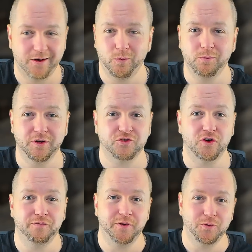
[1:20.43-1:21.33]
And what would a
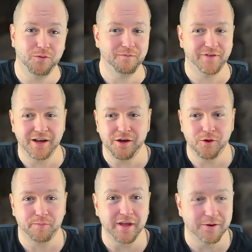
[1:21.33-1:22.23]
trophy room
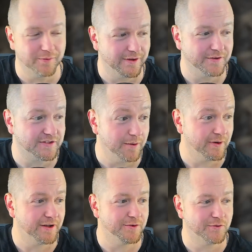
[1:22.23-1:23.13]
video be without
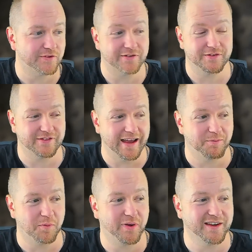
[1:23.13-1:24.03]
somebody who
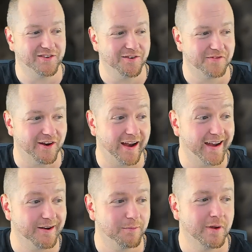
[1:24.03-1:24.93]
snapped a picture of their
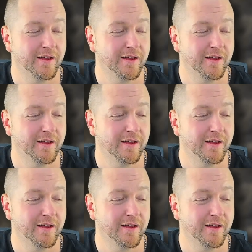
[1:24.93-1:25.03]
item